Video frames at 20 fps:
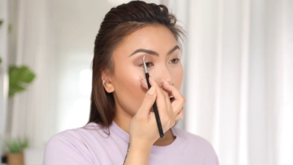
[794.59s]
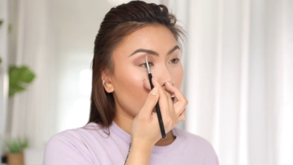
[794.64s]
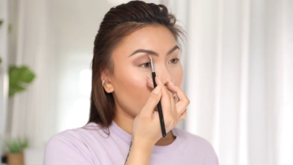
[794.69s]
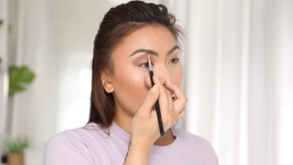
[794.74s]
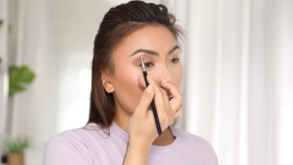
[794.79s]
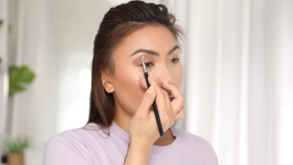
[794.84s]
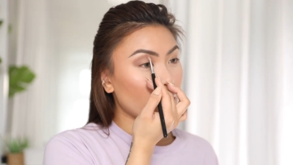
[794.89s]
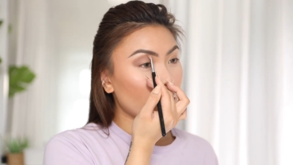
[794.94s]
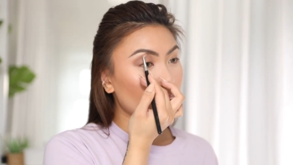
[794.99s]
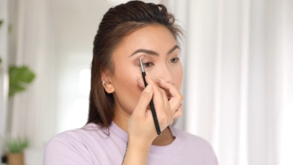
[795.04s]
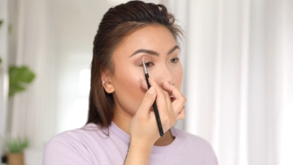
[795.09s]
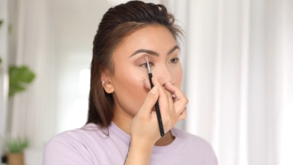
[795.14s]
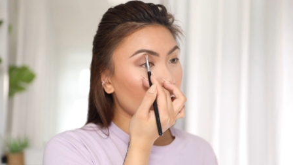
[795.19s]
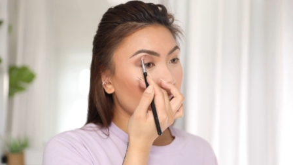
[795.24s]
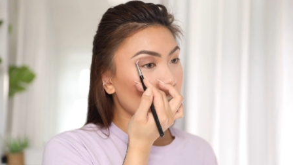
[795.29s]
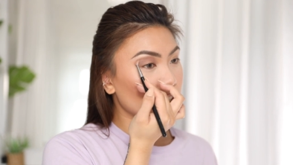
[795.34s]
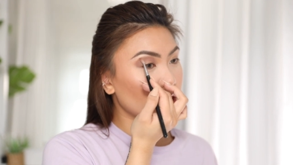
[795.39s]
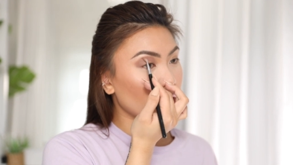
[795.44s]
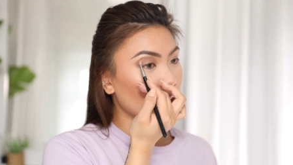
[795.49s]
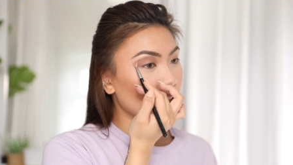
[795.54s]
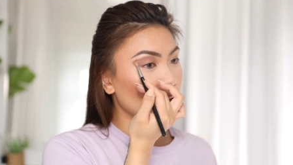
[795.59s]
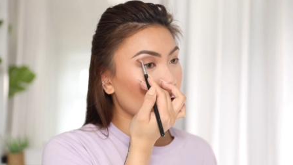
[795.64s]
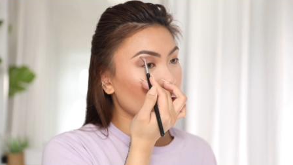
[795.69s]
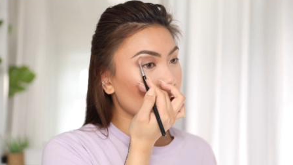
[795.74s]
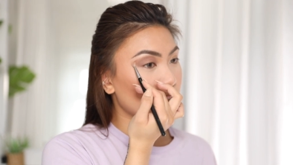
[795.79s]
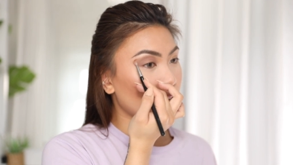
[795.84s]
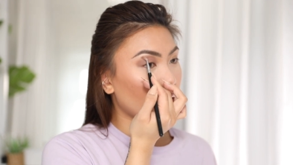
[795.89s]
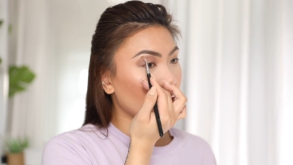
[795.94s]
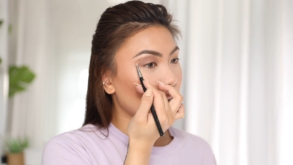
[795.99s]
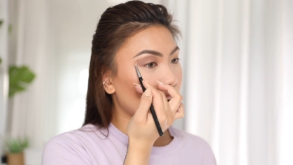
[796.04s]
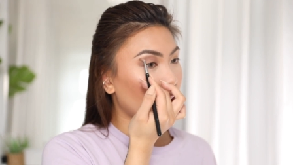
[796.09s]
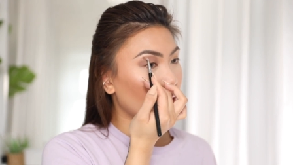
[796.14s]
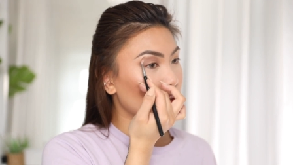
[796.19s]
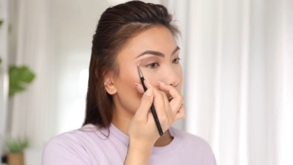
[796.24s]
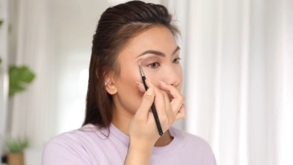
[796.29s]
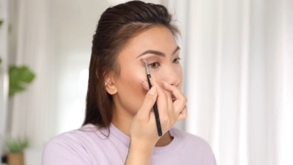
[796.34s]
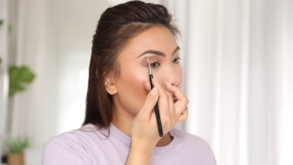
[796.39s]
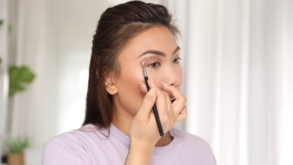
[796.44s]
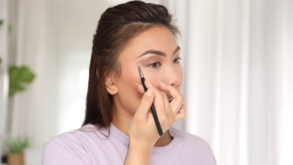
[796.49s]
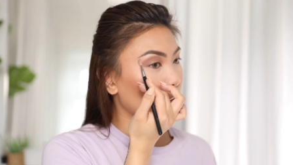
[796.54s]
And I think with these shadows, you kind of have
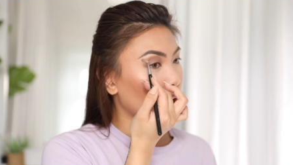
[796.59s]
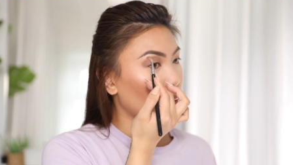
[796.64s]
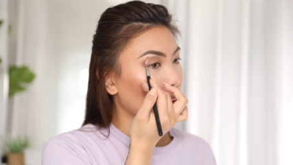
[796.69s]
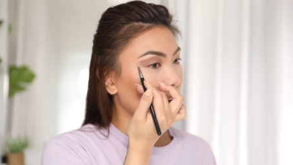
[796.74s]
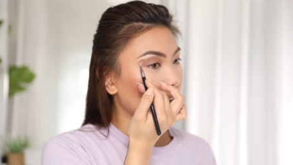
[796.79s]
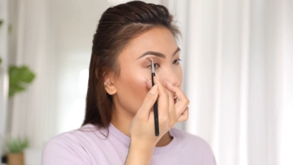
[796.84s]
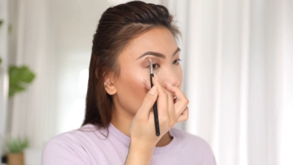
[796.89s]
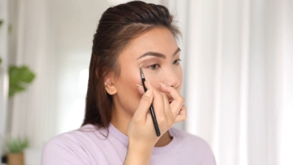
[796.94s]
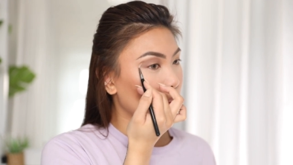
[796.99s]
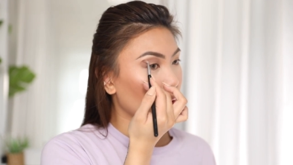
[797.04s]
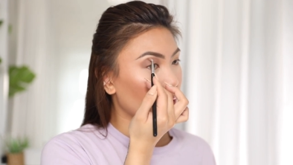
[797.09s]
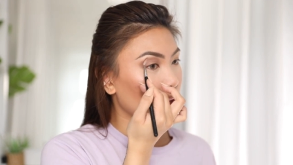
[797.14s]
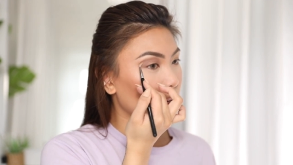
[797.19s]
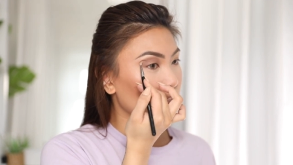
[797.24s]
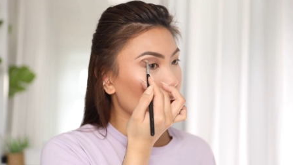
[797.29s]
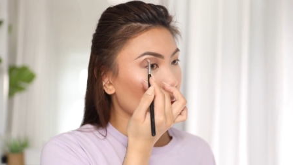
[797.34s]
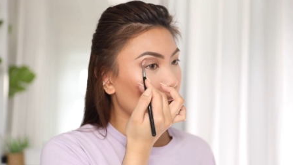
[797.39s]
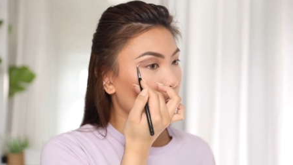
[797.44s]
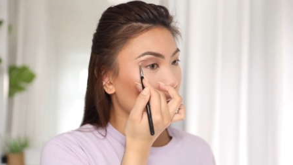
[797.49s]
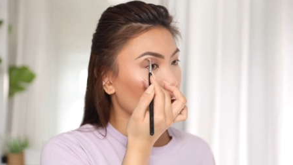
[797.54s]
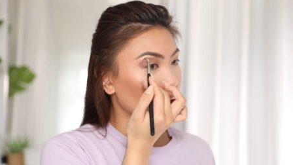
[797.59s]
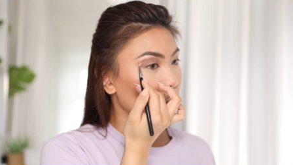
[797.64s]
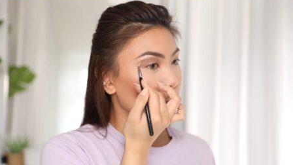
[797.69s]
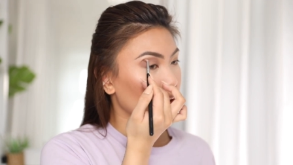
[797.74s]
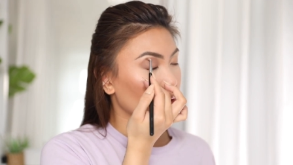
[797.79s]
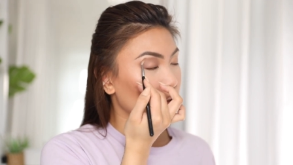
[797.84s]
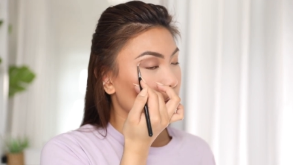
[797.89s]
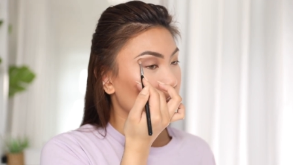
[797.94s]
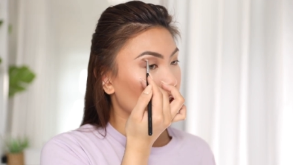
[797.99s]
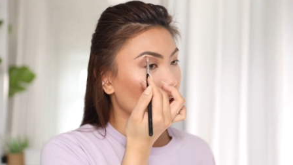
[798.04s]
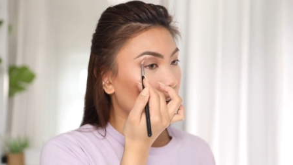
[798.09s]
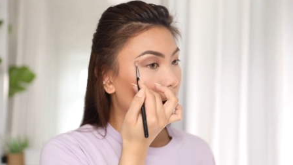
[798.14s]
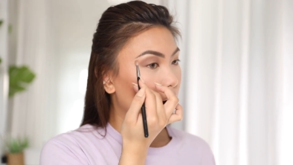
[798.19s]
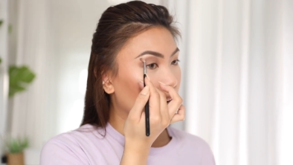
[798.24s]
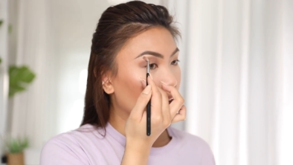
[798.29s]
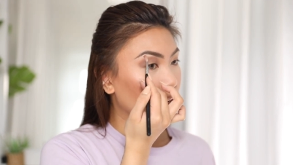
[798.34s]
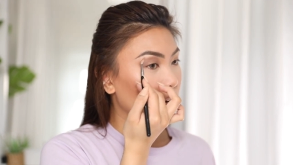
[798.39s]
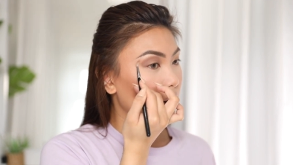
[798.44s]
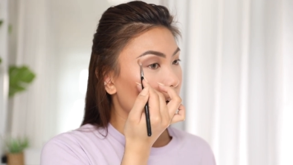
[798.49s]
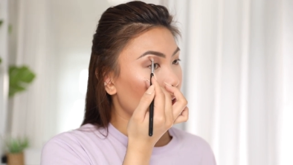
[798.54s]
to work quickly with it as well, because it does
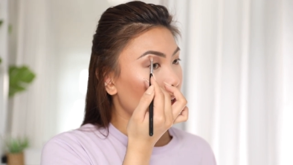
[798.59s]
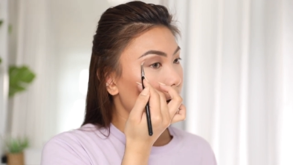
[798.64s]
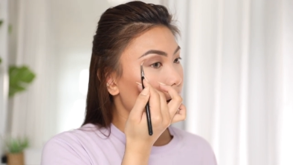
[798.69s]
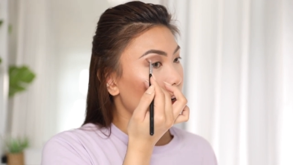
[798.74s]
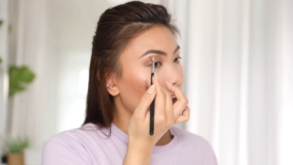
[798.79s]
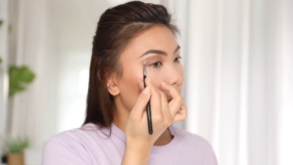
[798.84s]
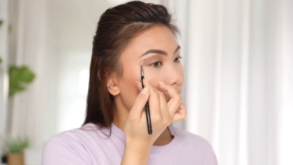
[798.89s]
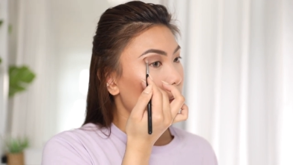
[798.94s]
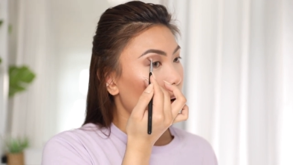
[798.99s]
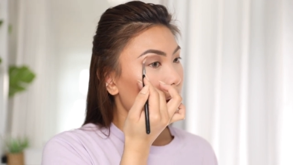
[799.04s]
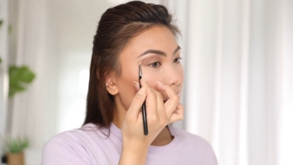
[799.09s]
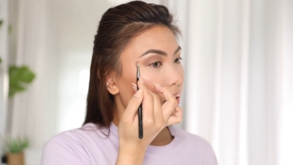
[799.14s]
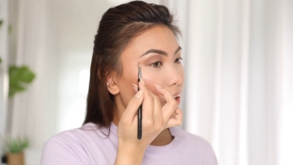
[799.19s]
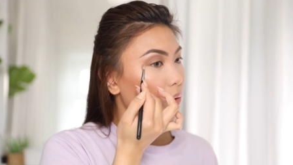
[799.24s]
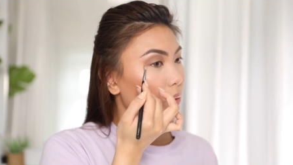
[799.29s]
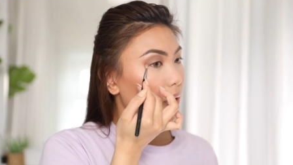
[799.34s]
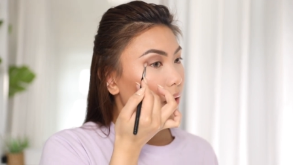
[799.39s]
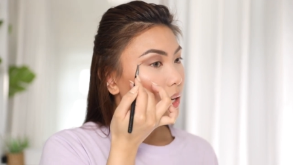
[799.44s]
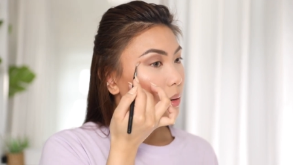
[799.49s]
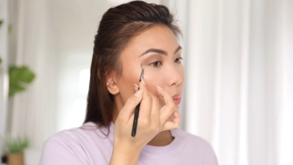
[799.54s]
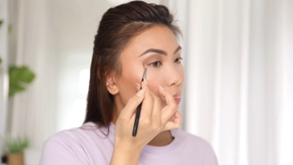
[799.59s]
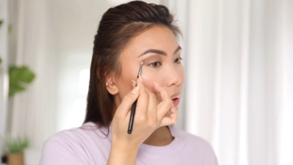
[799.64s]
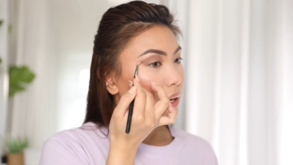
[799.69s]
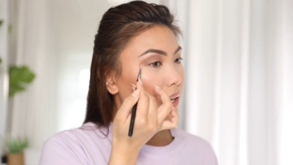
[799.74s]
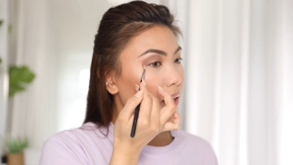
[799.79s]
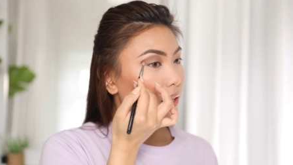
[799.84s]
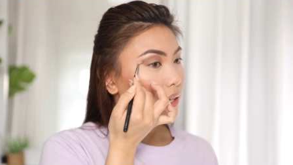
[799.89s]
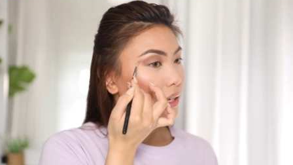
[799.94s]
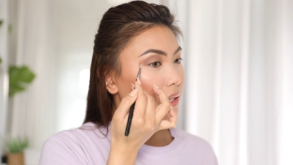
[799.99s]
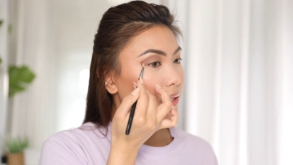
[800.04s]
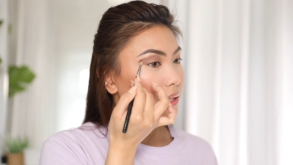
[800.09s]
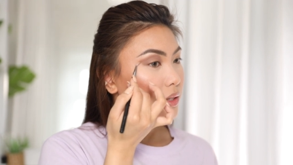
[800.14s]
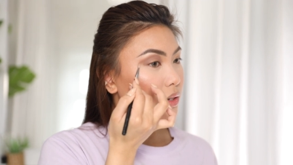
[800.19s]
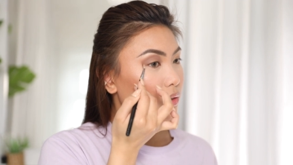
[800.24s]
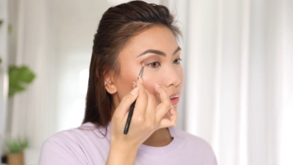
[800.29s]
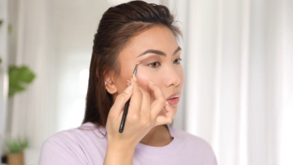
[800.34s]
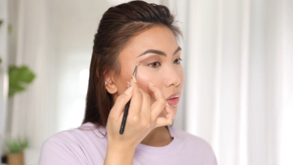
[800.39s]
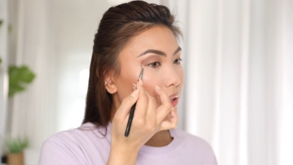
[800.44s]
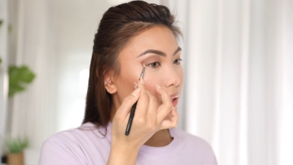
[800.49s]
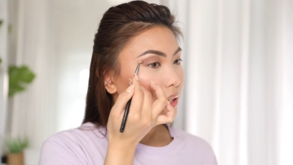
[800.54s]
dry quite quick. But it is
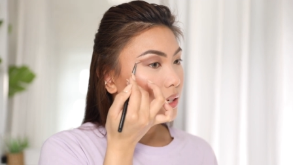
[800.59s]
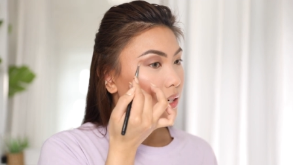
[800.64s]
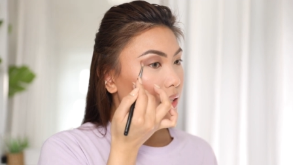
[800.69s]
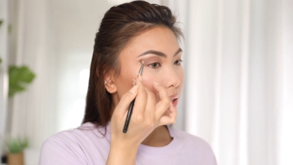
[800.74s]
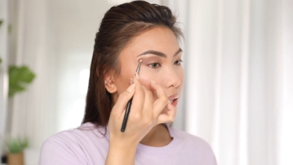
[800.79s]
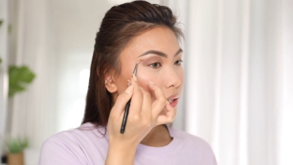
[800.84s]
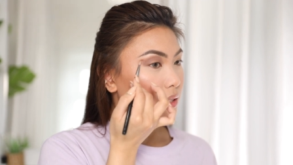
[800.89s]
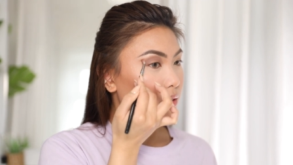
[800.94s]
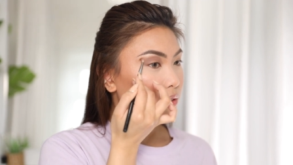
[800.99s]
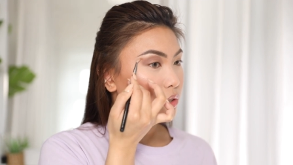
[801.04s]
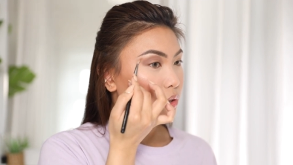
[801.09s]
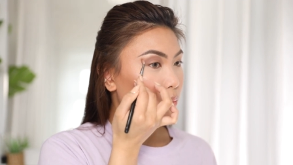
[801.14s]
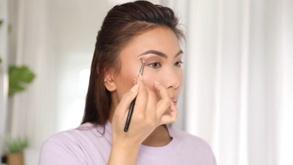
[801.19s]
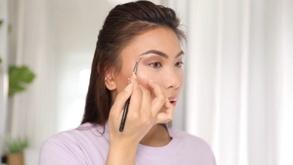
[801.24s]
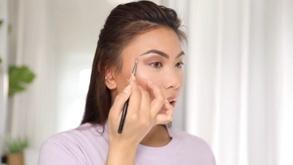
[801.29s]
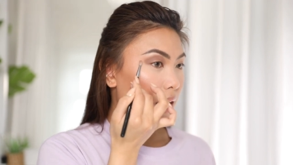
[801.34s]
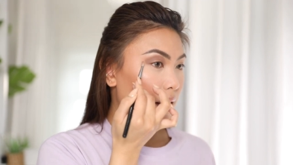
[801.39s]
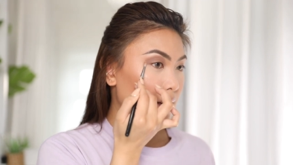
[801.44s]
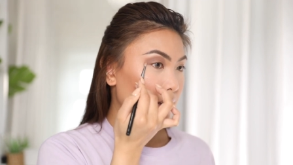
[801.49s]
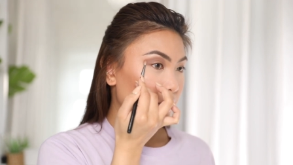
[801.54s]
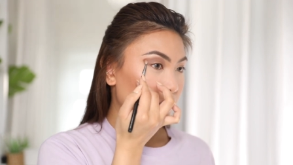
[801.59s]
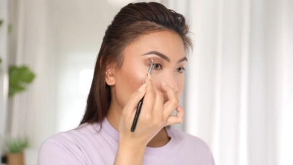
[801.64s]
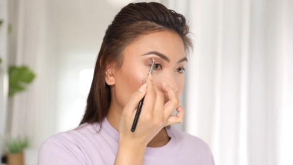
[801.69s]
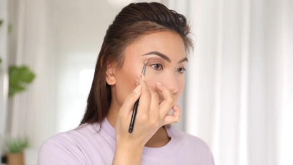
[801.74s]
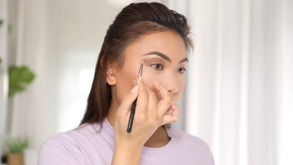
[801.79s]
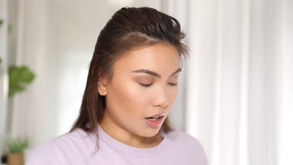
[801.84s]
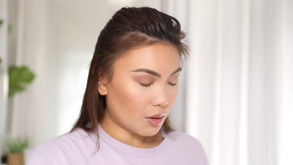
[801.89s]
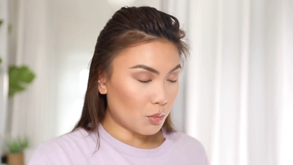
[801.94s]
really easy to blend.